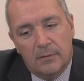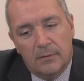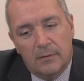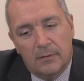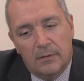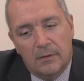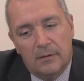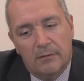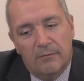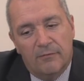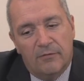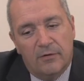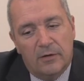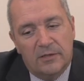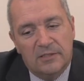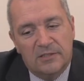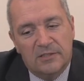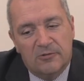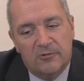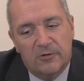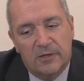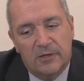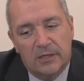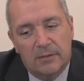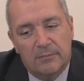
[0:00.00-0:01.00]
The
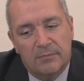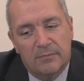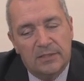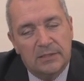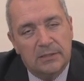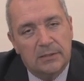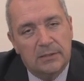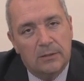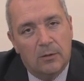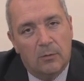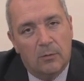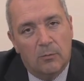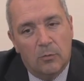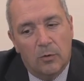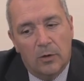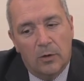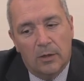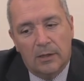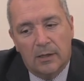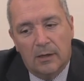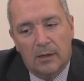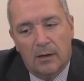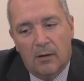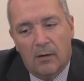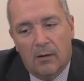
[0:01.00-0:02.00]
Advisory Committee on
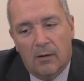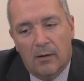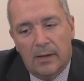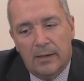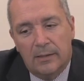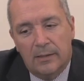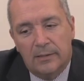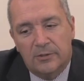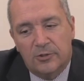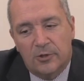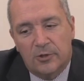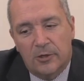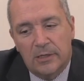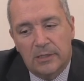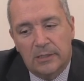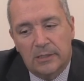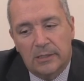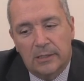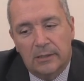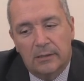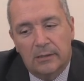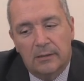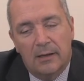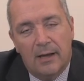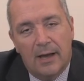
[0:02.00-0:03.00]
Work at Height
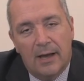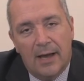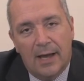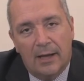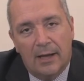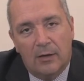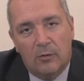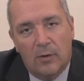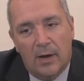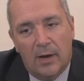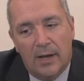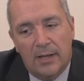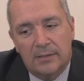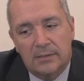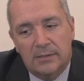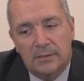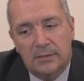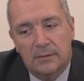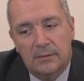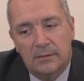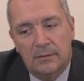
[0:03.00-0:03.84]
Training, ACWAT,